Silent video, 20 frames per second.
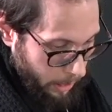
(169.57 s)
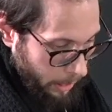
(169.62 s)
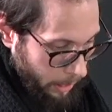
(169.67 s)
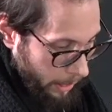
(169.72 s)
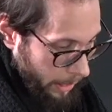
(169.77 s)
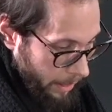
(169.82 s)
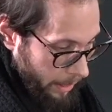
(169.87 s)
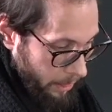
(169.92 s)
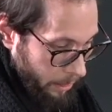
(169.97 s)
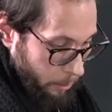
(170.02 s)

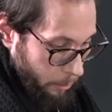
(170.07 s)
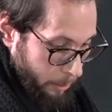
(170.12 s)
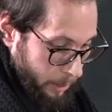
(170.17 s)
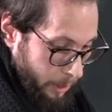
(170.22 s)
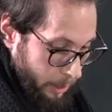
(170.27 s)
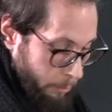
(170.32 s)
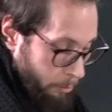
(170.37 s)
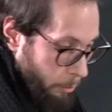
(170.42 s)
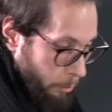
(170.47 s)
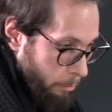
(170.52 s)
And to
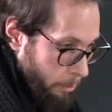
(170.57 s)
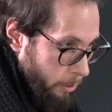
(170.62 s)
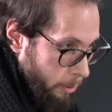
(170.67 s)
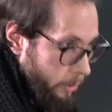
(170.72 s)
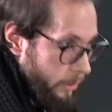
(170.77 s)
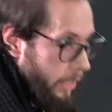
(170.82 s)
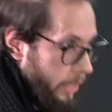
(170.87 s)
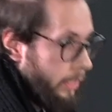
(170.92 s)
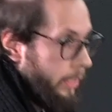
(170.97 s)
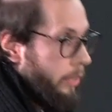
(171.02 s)
this
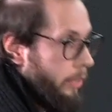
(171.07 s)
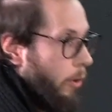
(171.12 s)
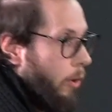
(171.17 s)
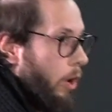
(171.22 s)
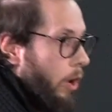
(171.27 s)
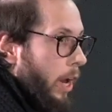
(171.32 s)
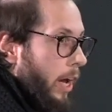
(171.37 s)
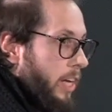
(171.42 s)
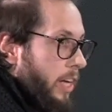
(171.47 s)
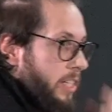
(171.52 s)
purpose, I need a
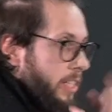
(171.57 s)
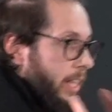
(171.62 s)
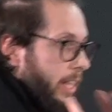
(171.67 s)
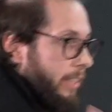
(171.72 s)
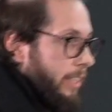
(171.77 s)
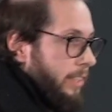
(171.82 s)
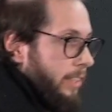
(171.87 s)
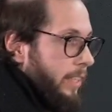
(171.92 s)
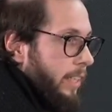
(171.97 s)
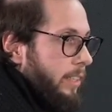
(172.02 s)
large
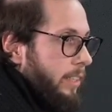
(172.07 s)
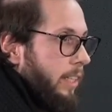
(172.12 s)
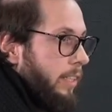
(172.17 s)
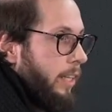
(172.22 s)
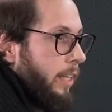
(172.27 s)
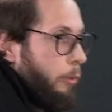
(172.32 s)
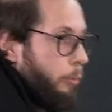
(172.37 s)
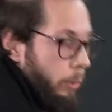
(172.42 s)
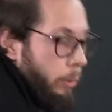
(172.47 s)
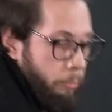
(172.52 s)
data set that
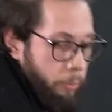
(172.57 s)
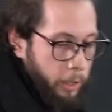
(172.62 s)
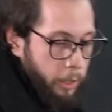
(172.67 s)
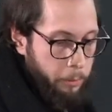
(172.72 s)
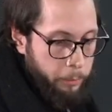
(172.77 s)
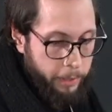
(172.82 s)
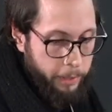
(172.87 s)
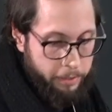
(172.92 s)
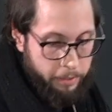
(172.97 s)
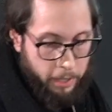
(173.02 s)
I will build
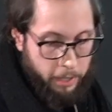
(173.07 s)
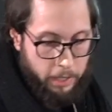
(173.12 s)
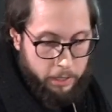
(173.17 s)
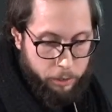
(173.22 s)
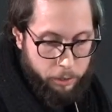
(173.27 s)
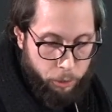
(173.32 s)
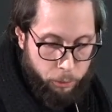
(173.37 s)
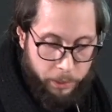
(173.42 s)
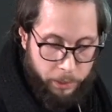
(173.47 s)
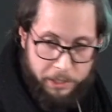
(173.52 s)
with
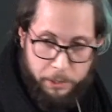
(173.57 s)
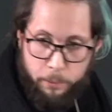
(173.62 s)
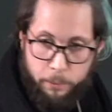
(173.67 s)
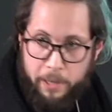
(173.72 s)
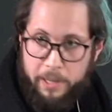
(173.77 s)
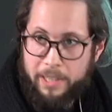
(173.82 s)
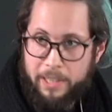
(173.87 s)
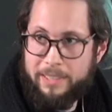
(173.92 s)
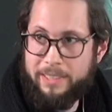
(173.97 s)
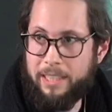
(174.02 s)
the
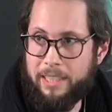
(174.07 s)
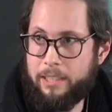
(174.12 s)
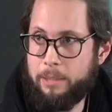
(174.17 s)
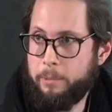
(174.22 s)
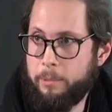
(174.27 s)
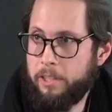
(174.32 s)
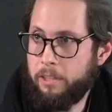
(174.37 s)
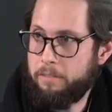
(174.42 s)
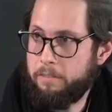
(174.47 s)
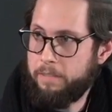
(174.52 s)
21
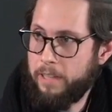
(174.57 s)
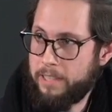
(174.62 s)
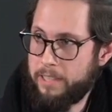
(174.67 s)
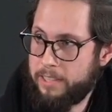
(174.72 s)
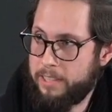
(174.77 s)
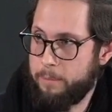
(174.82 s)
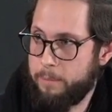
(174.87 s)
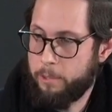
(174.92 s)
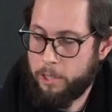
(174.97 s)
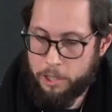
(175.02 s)
centimeter fast
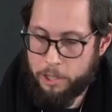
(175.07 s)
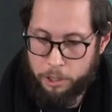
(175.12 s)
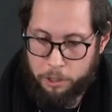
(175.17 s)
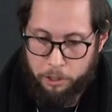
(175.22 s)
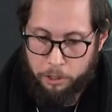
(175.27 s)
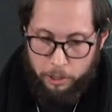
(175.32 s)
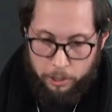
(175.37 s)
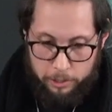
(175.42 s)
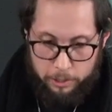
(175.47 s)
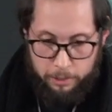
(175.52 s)
simulation
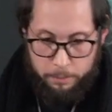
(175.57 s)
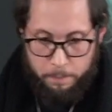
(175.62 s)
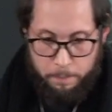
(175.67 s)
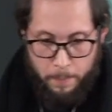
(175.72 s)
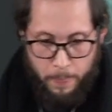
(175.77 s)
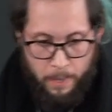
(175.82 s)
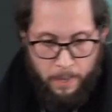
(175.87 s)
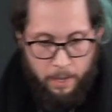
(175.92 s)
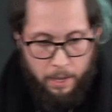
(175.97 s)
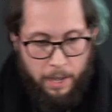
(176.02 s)
code.
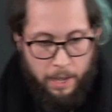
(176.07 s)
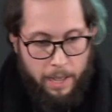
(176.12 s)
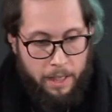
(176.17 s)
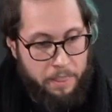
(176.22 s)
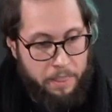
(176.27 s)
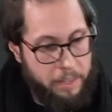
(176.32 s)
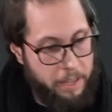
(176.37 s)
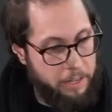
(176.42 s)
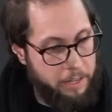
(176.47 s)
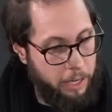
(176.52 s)

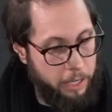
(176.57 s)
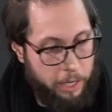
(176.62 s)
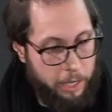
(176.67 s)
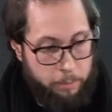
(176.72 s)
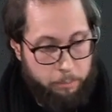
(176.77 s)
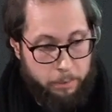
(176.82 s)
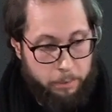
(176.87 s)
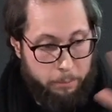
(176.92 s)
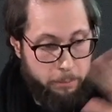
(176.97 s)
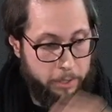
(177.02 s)
And then I
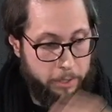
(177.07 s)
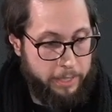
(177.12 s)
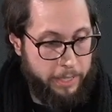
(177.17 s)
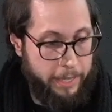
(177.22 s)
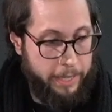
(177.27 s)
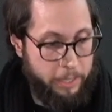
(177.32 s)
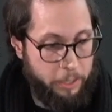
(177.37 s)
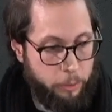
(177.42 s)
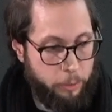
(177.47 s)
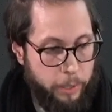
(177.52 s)
implement
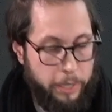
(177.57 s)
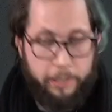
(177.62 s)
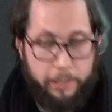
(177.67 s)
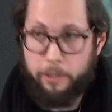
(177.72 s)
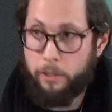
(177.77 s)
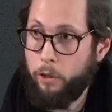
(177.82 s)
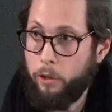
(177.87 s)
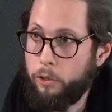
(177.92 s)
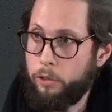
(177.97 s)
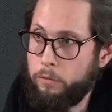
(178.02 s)
and train
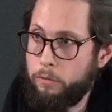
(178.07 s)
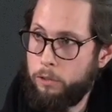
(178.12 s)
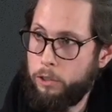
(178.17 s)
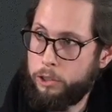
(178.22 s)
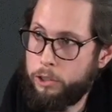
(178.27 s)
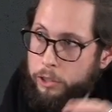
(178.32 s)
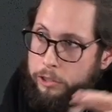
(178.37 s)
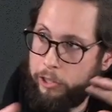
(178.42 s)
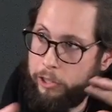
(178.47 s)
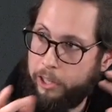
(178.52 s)
a
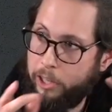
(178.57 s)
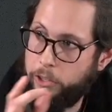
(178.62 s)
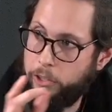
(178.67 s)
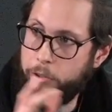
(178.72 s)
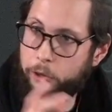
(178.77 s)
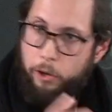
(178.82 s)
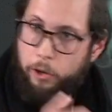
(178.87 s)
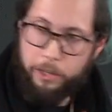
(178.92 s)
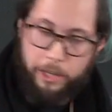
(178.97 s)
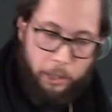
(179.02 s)
convolutional
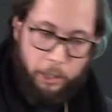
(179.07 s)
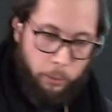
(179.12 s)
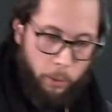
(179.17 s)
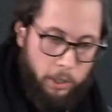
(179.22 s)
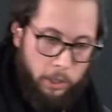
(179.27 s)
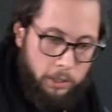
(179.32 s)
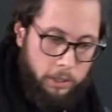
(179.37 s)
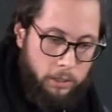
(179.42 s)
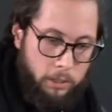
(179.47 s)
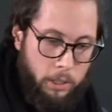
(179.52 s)
neural
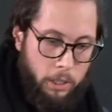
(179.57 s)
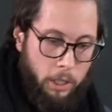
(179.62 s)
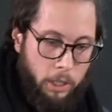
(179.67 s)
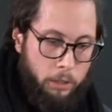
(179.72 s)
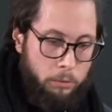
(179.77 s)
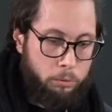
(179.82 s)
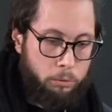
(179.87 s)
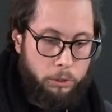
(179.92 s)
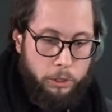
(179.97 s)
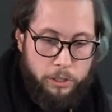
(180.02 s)
network
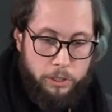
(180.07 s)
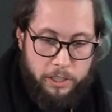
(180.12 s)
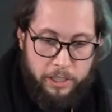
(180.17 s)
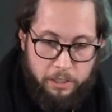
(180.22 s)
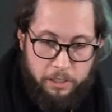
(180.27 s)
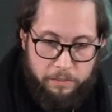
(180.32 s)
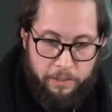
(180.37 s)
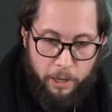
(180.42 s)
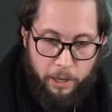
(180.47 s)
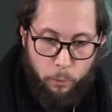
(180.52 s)
to just
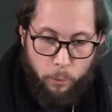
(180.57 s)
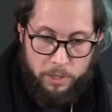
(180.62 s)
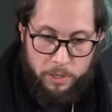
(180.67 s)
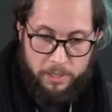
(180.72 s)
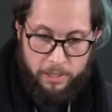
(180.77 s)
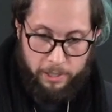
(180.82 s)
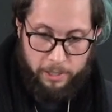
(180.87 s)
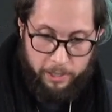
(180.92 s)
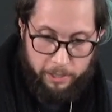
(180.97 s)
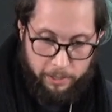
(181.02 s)
infer
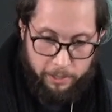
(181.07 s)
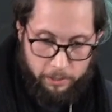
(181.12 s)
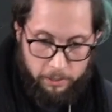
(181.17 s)
once again